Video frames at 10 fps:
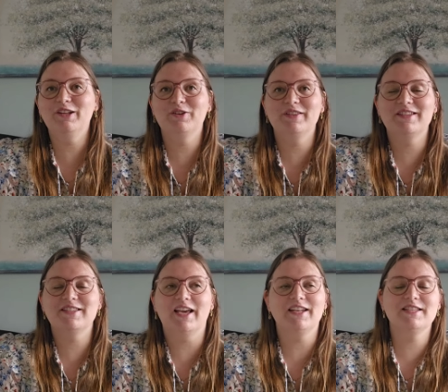Earth
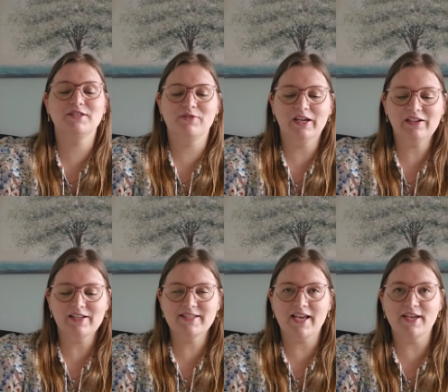Design. It's the regular
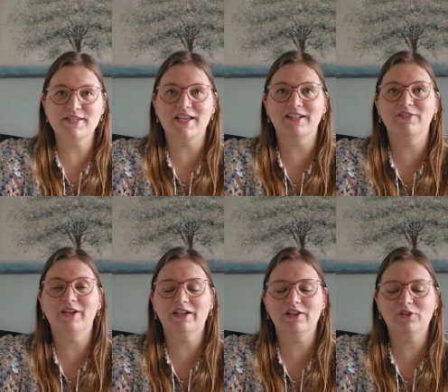size and the
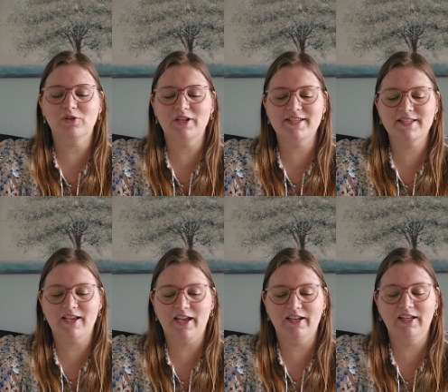regular colors.
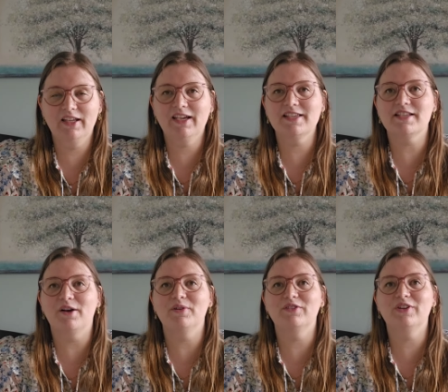And here is
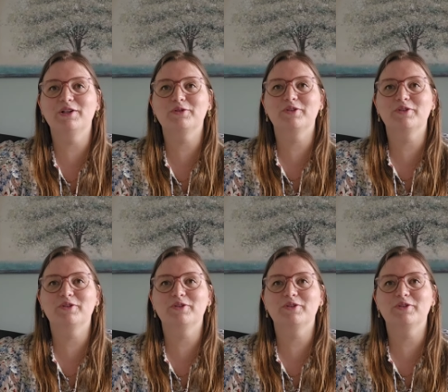how it will look